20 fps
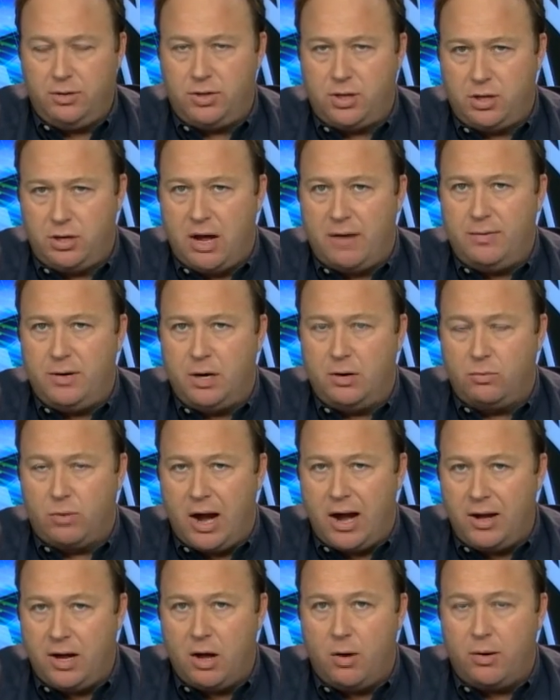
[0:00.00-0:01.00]
You said you haven't done
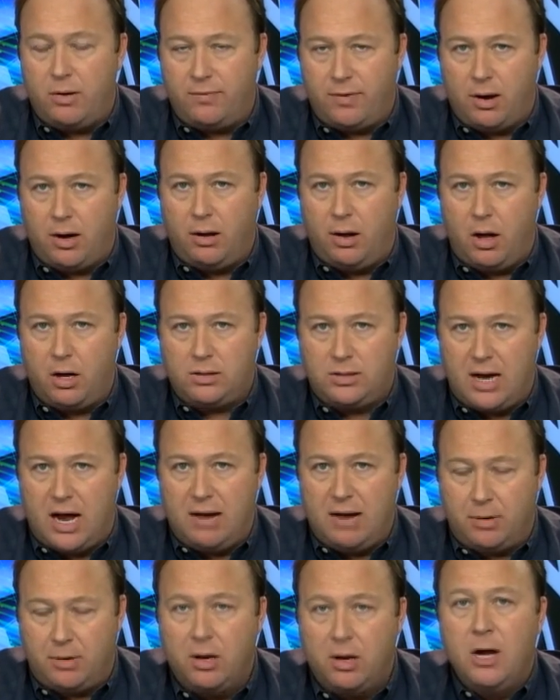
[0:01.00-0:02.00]
radio in a very long
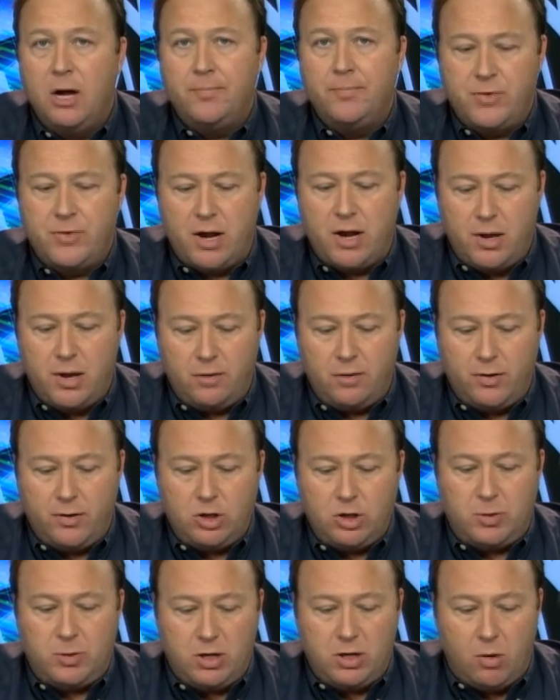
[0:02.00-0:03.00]
time or done
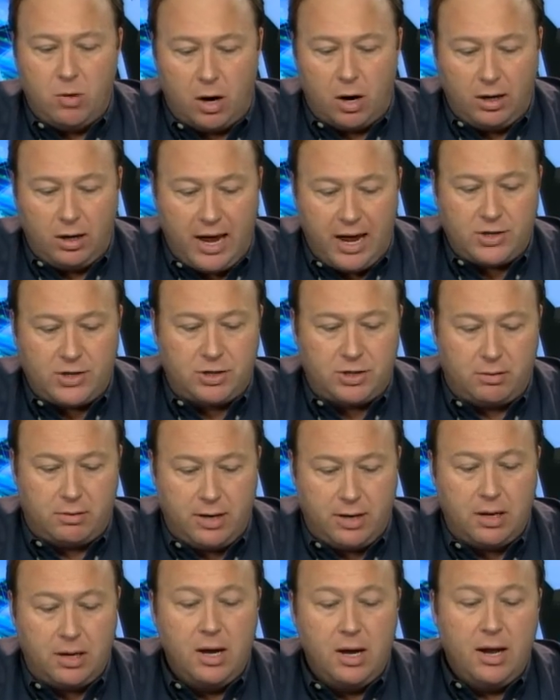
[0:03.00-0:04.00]
interviews, but you are
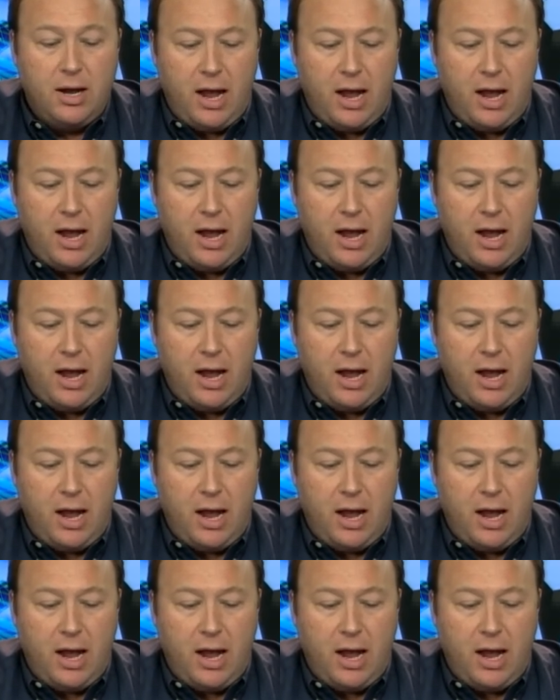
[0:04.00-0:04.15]
lecturing,